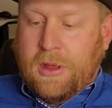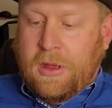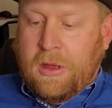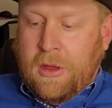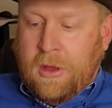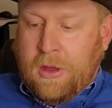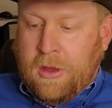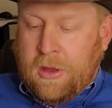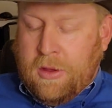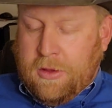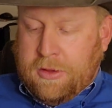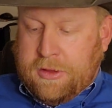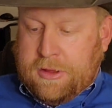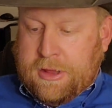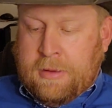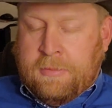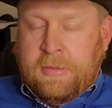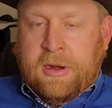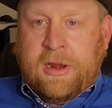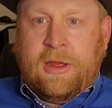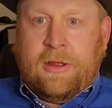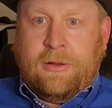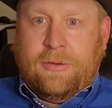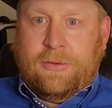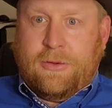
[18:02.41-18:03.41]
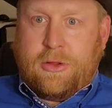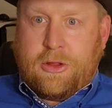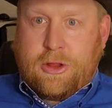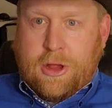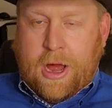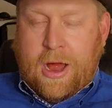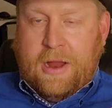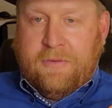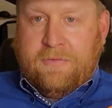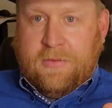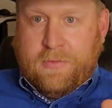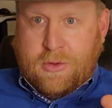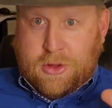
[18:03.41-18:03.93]
Somebody
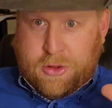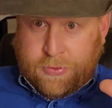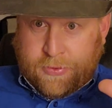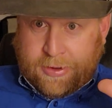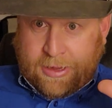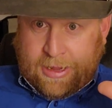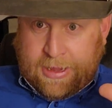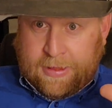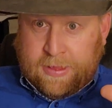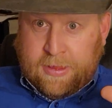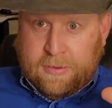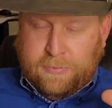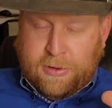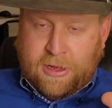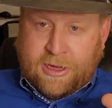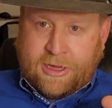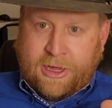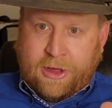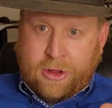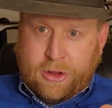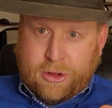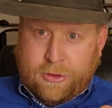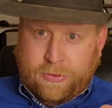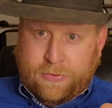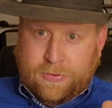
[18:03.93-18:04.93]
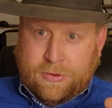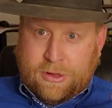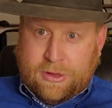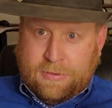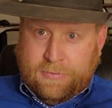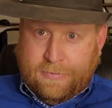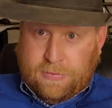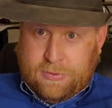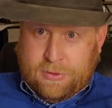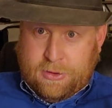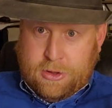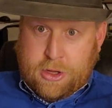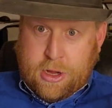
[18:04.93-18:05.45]
from shooting in the bucking chutes,
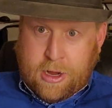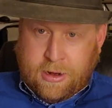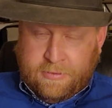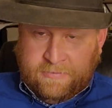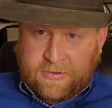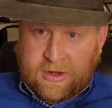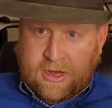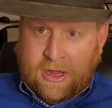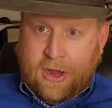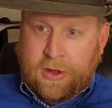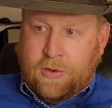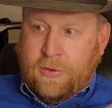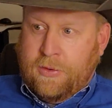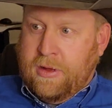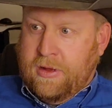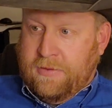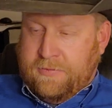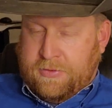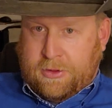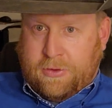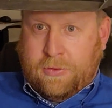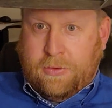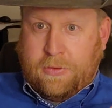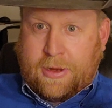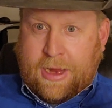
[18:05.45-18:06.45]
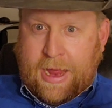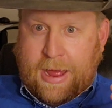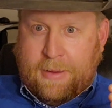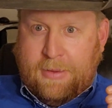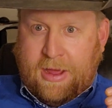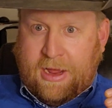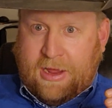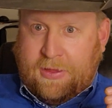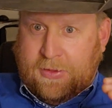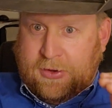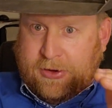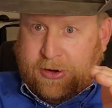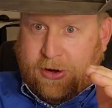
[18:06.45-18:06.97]
shot a video of Scooter Cat
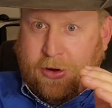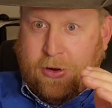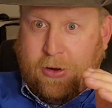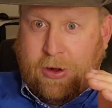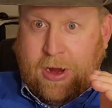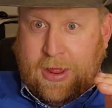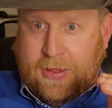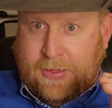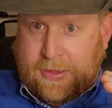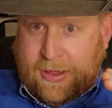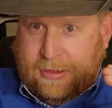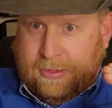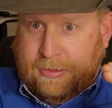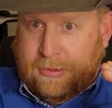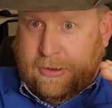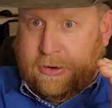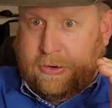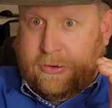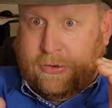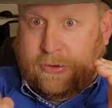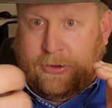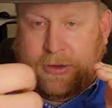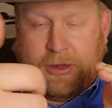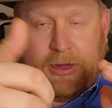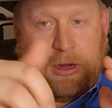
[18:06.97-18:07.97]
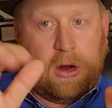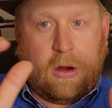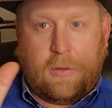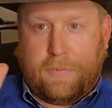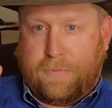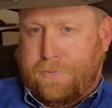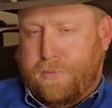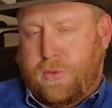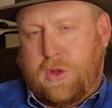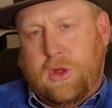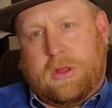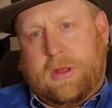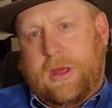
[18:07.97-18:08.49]
making the turn, and they literally are
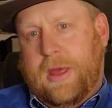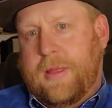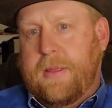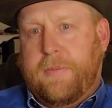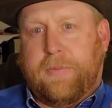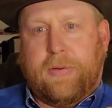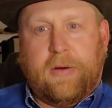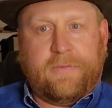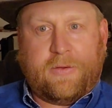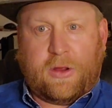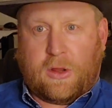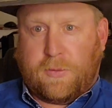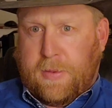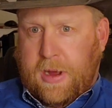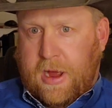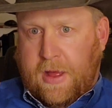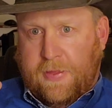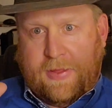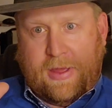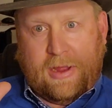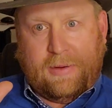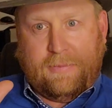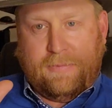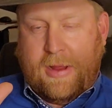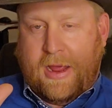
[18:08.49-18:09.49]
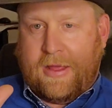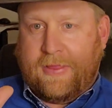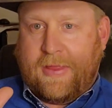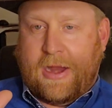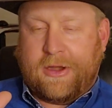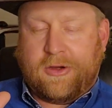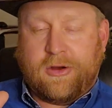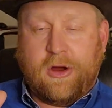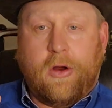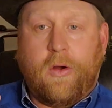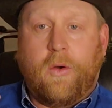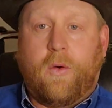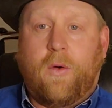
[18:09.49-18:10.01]
just in the perfect spot. They made that
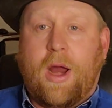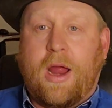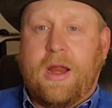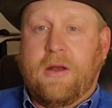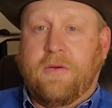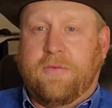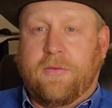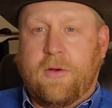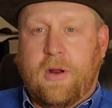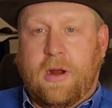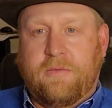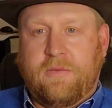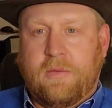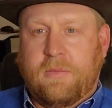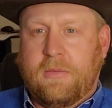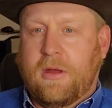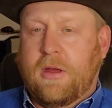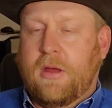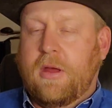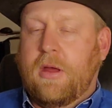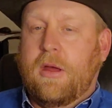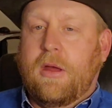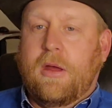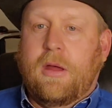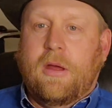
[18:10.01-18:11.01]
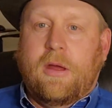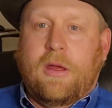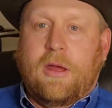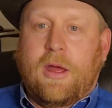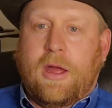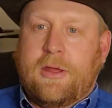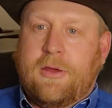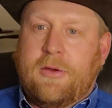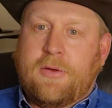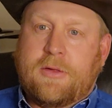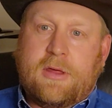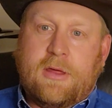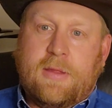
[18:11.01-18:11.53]
turn right in front of him. And
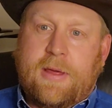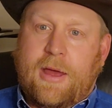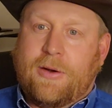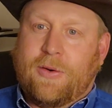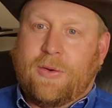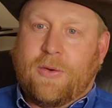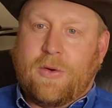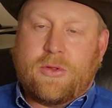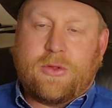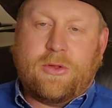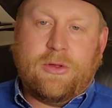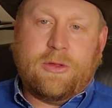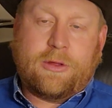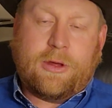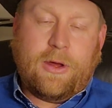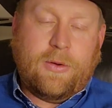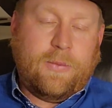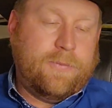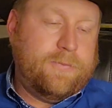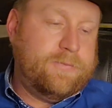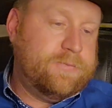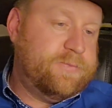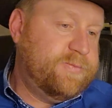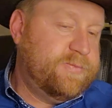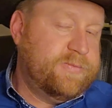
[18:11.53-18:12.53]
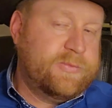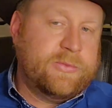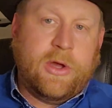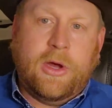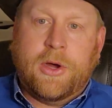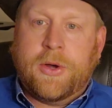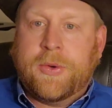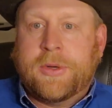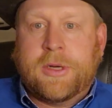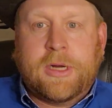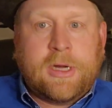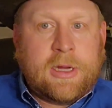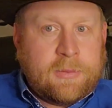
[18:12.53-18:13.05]
you see that horse just go,
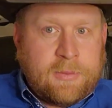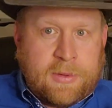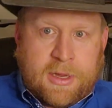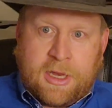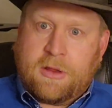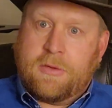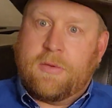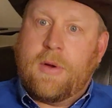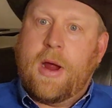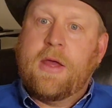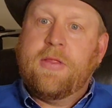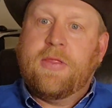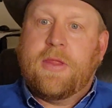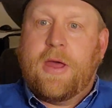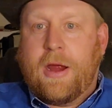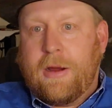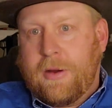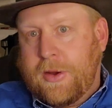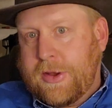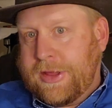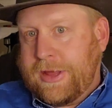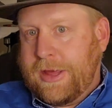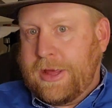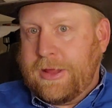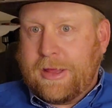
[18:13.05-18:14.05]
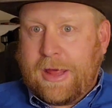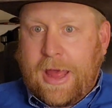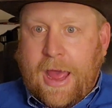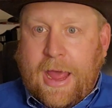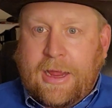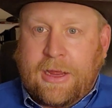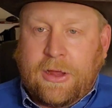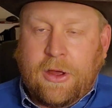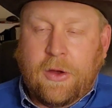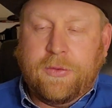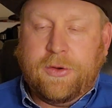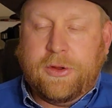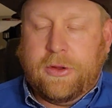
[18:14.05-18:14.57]
ho-hum, it's right there, it's easy, I can
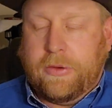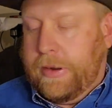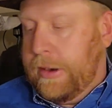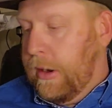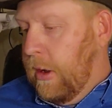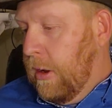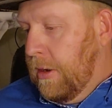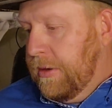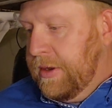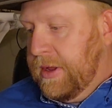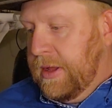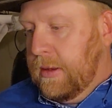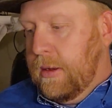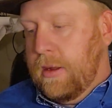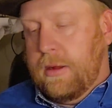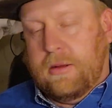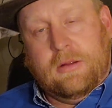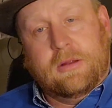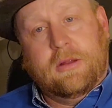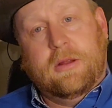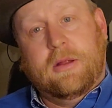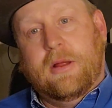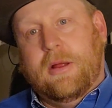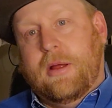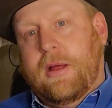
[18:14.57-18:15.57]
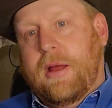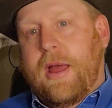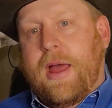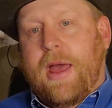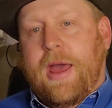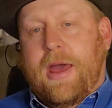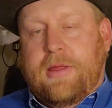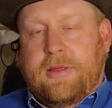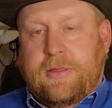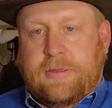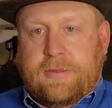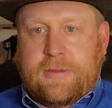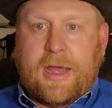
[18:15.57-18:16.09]
go do it all day long.
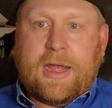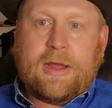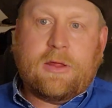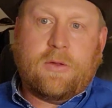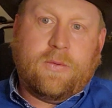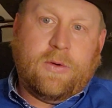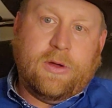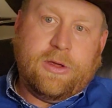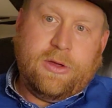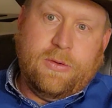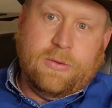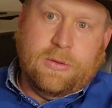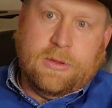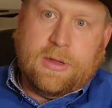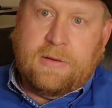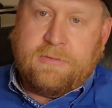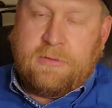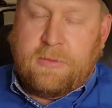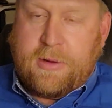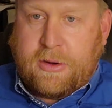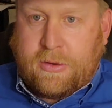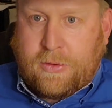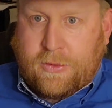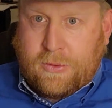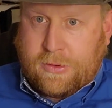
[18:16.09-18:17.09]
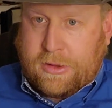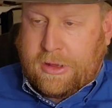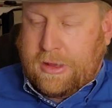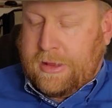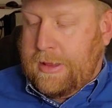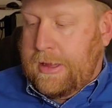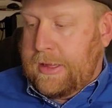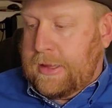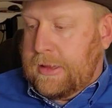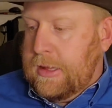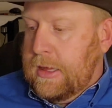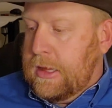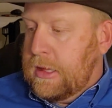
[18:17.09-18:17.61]
And that's what you love about horses
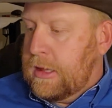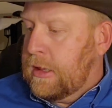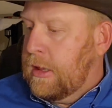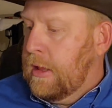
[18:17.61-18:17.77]
like this.